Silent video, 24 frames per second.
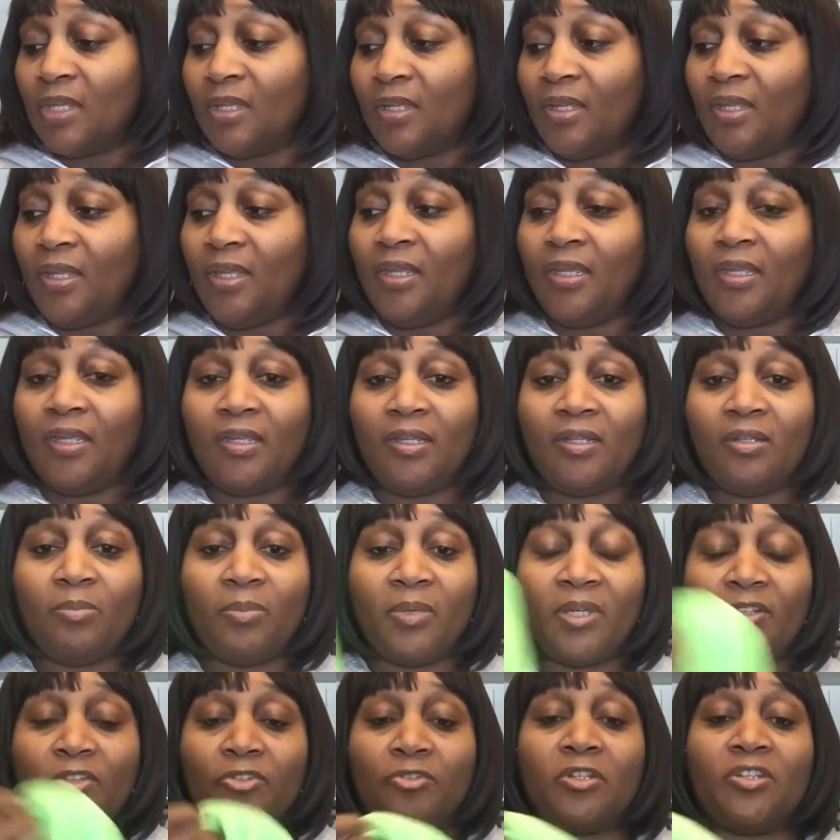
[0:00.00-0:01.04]
and my
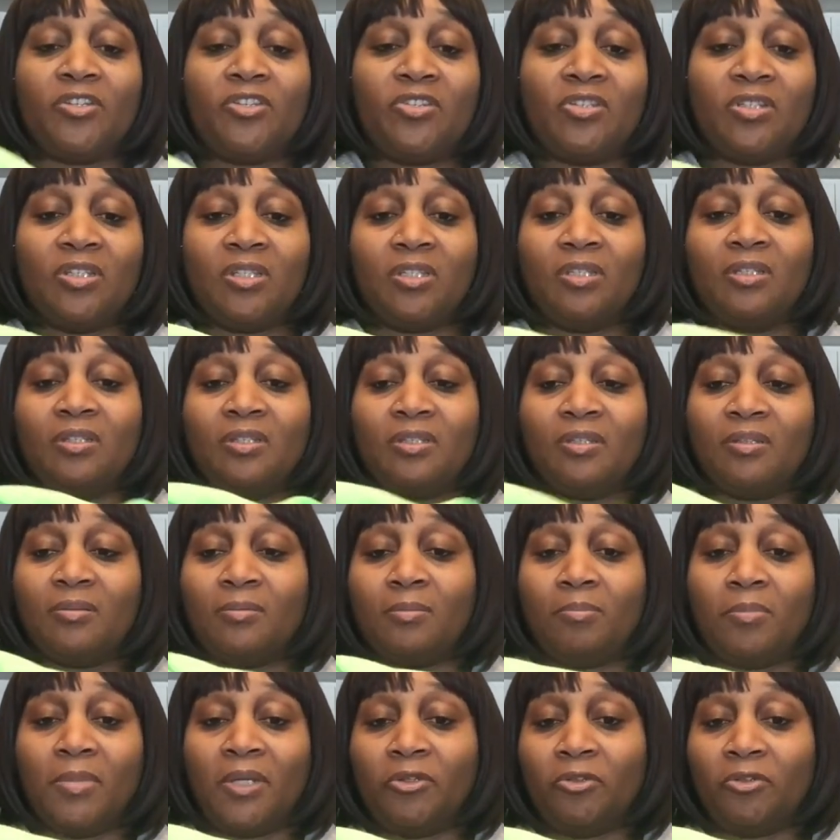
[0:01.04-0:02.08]
trusty
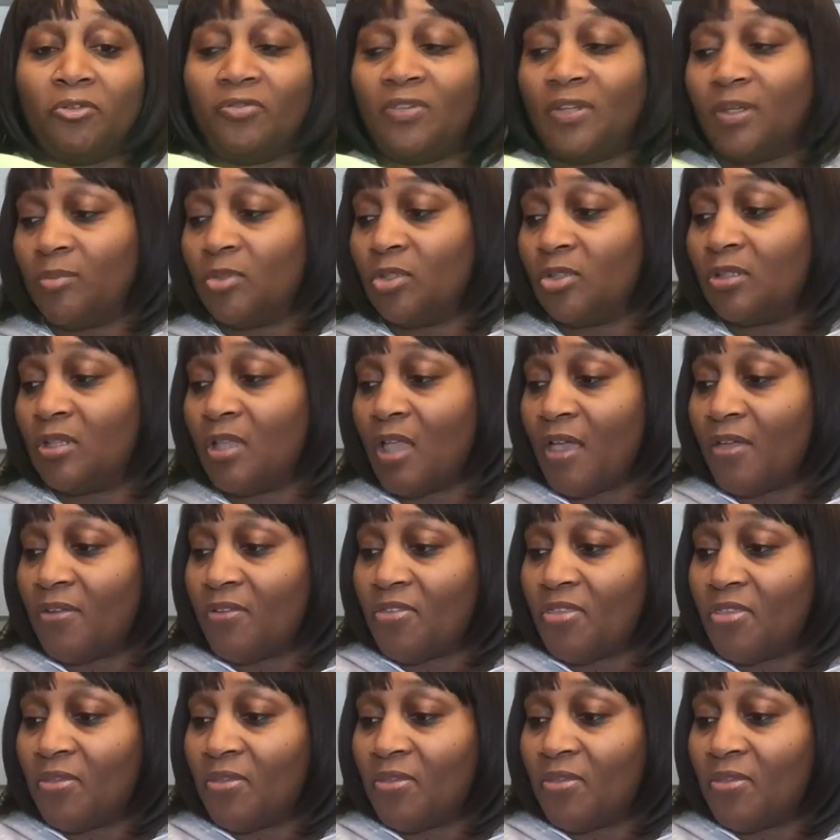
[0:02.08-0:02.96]
microfiber cloth.